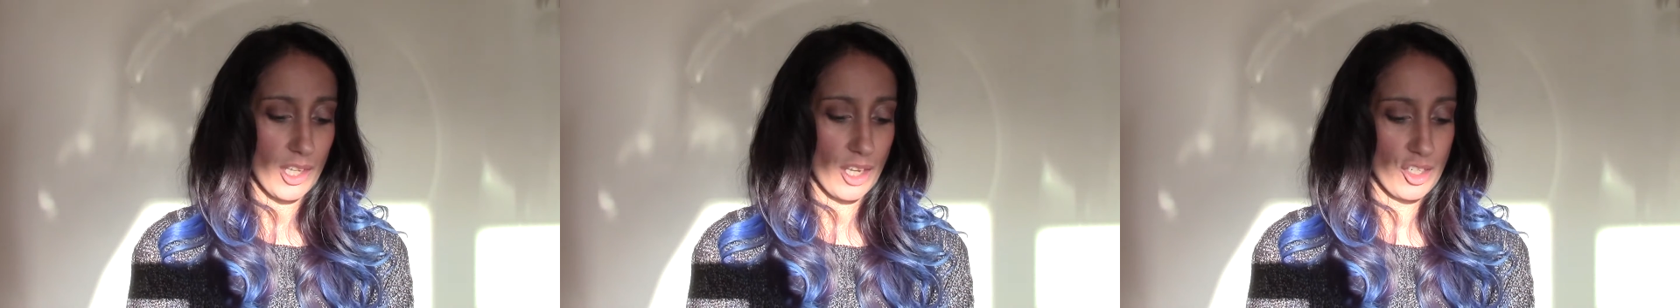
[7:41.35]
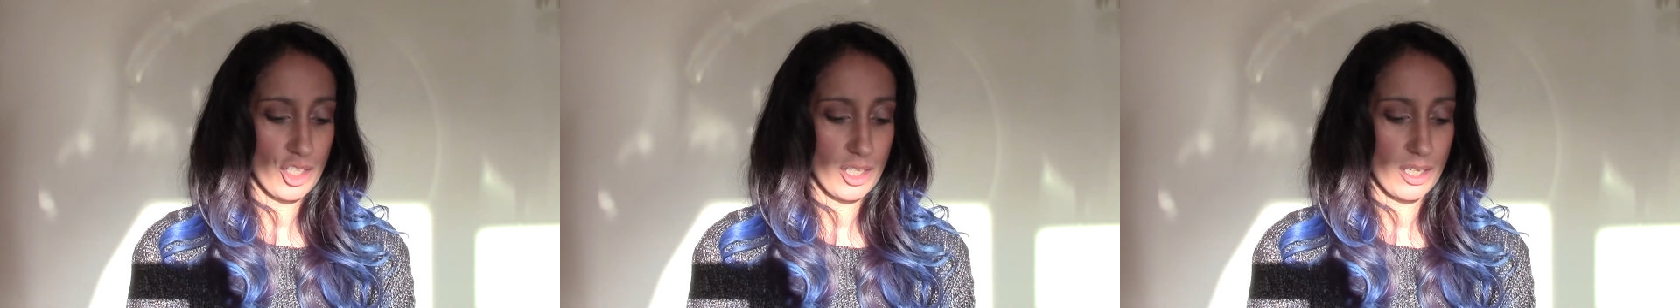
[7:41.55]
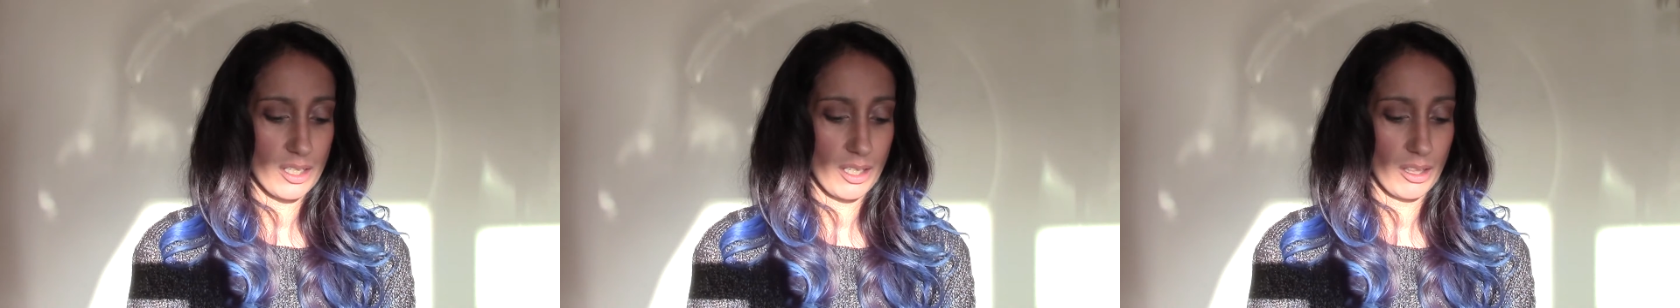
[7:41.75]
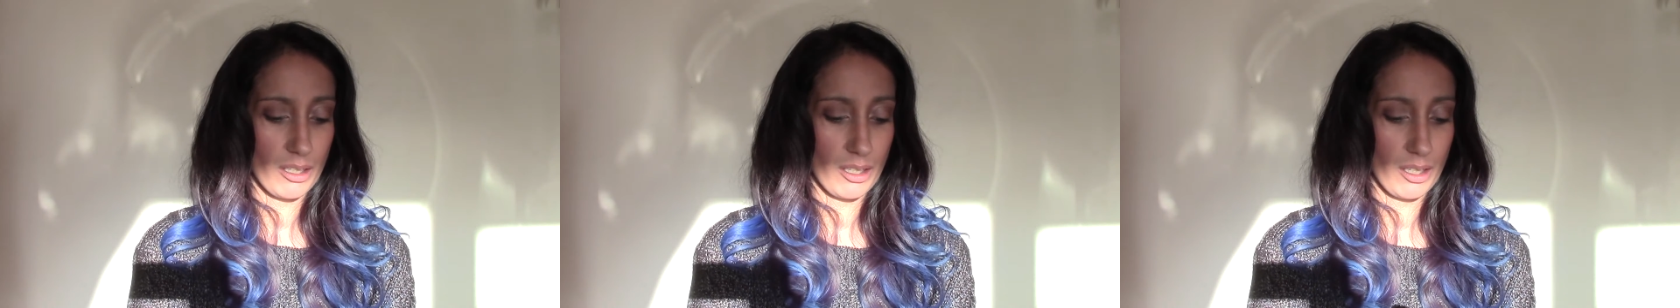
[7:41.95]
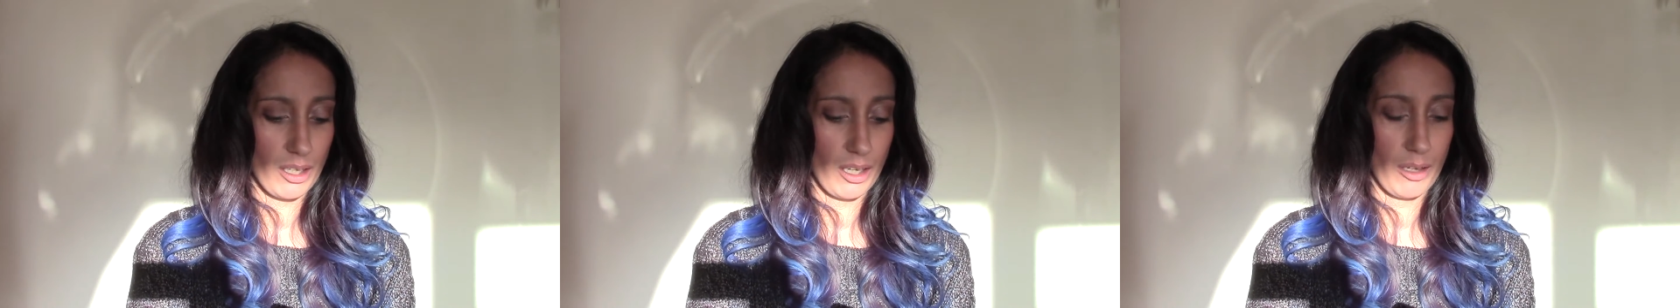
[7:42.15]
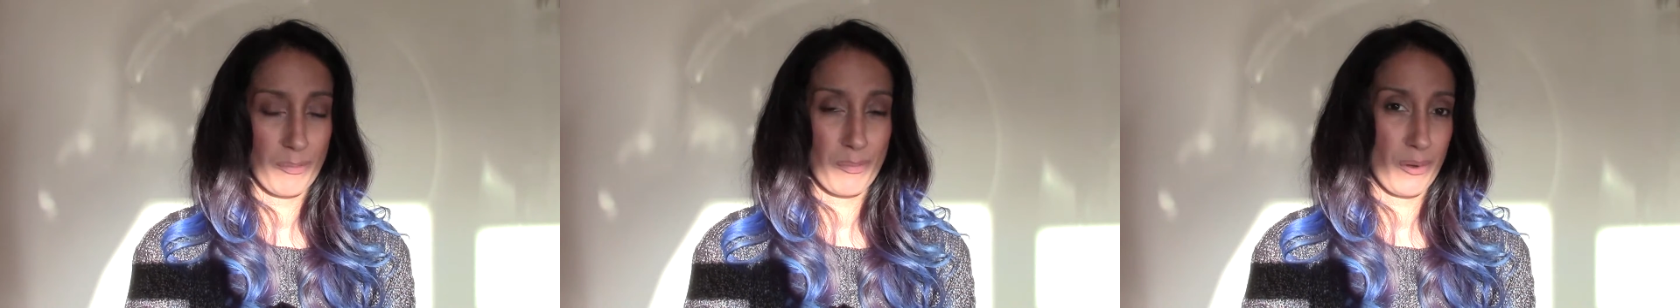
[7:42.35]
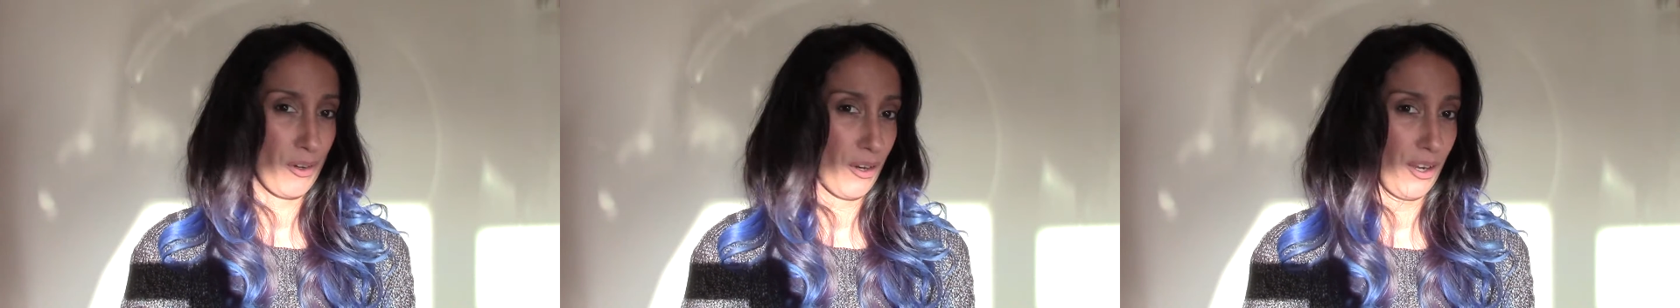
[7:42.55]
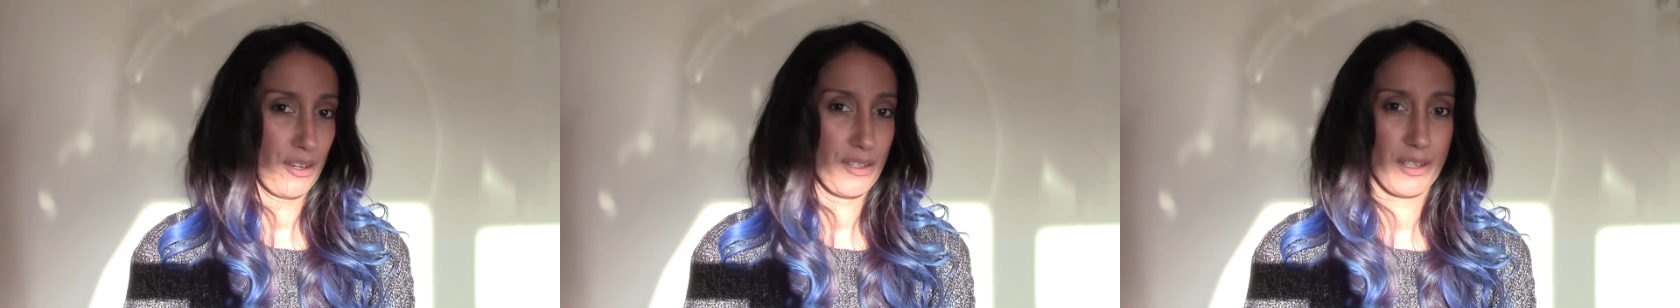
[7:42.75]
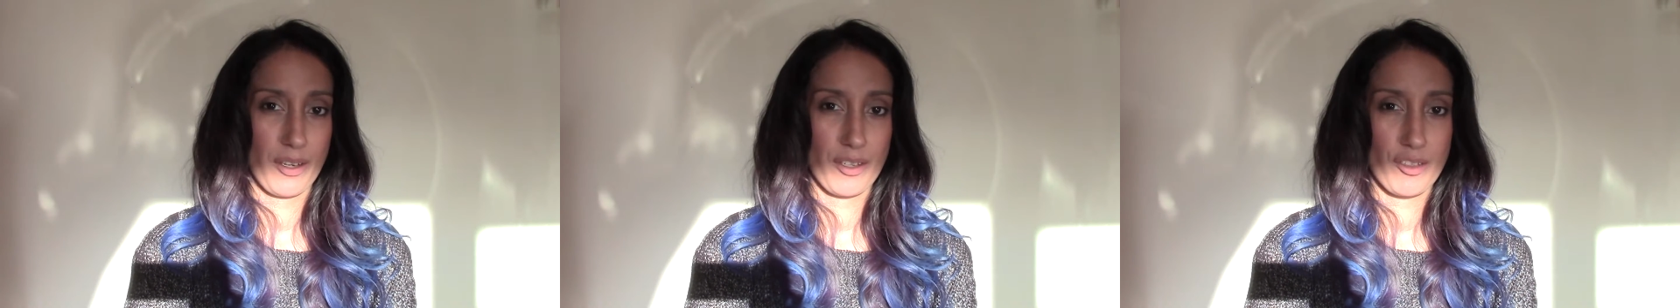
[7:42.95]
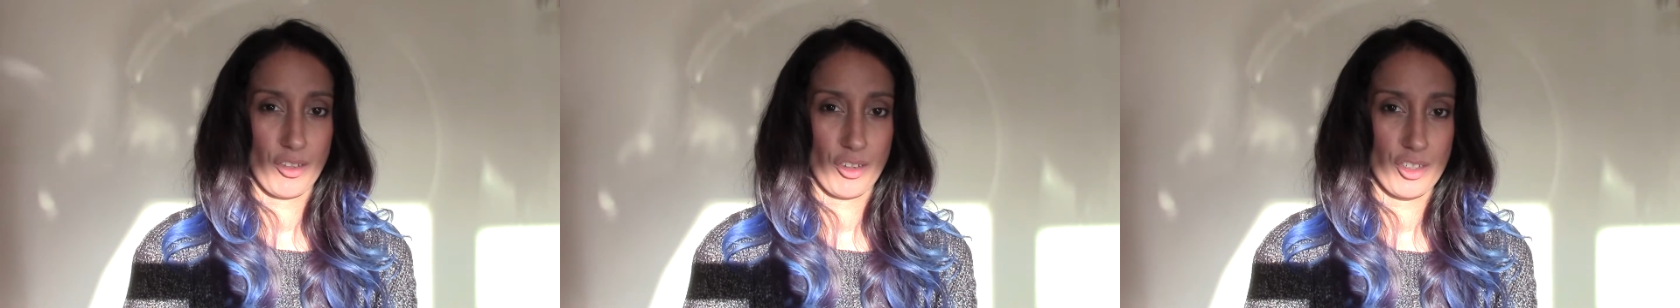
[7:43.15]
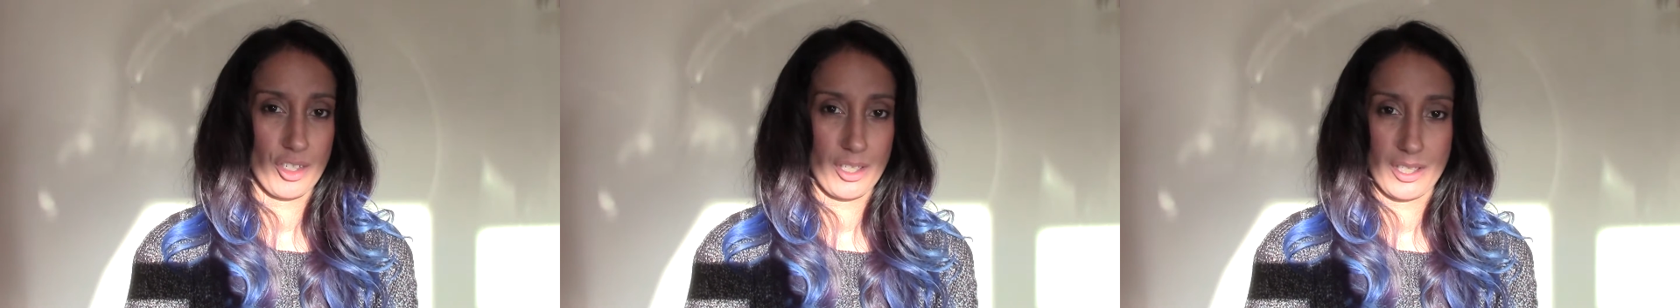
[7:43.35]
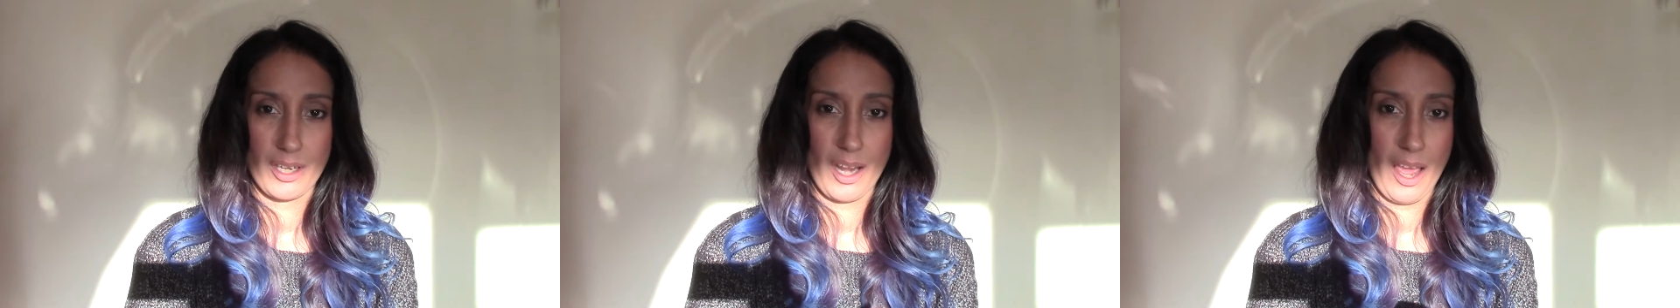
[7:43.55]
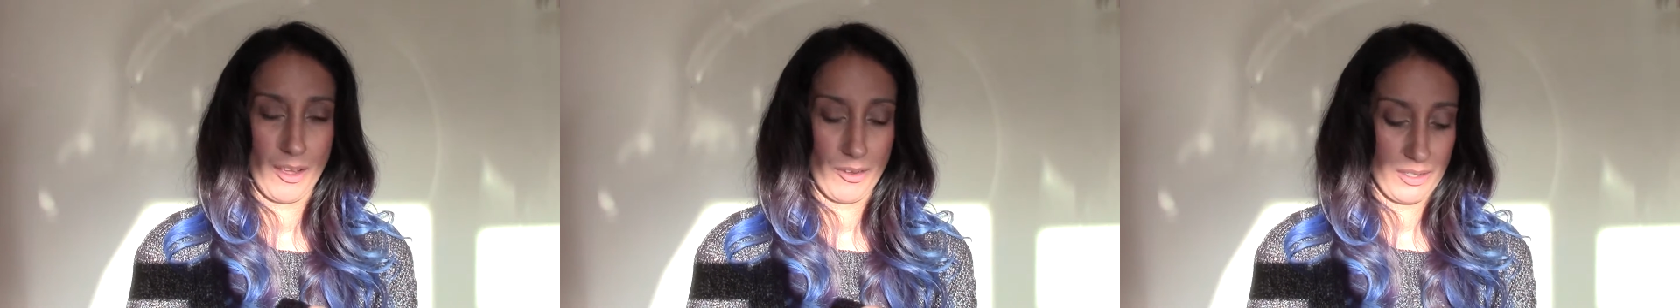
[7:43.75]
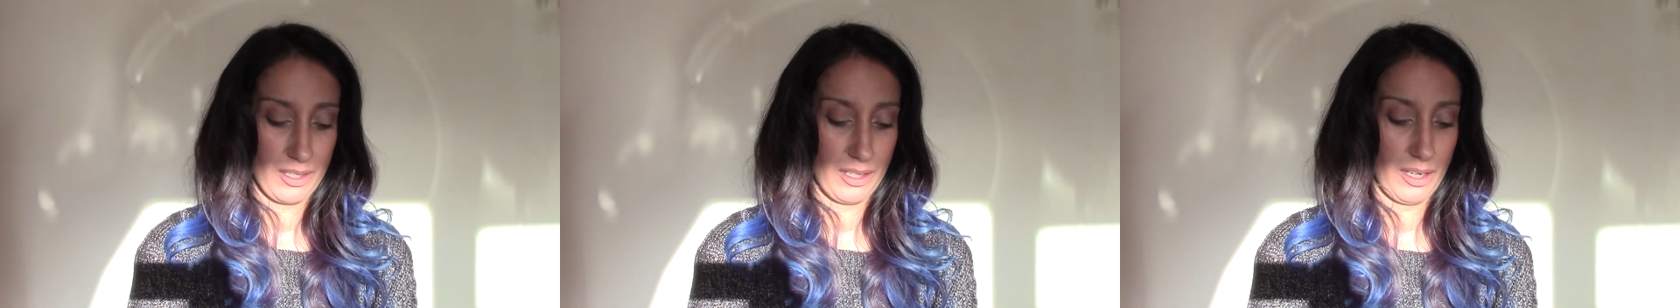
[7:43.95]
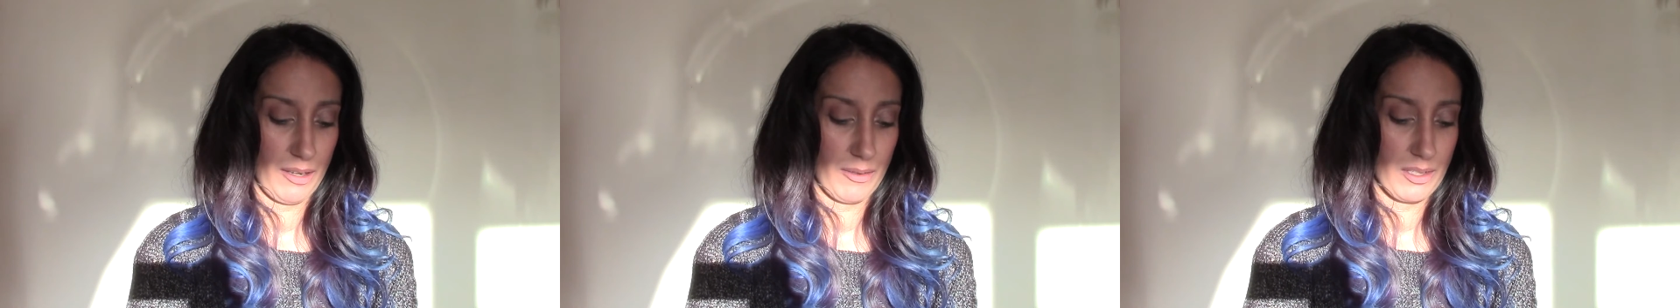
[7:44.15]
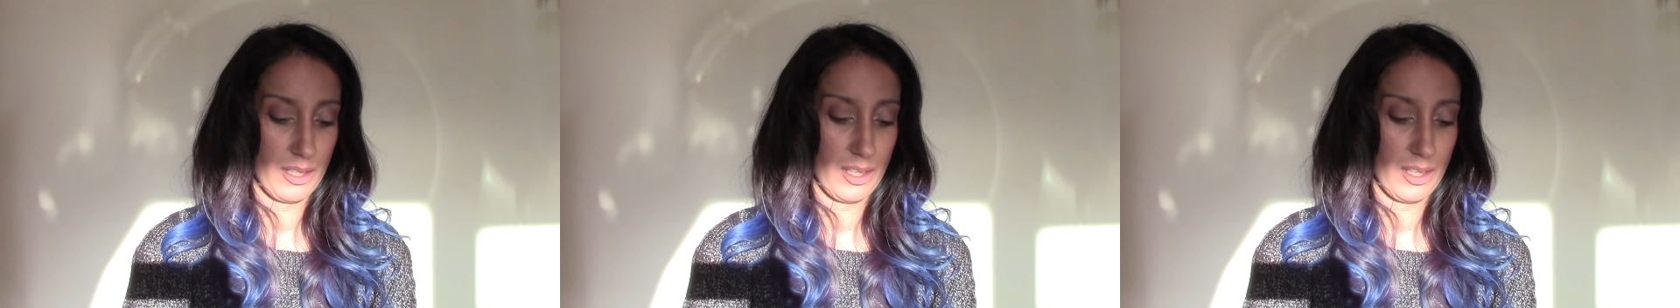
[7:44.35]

she does other um, products, so it's not just nails and lips,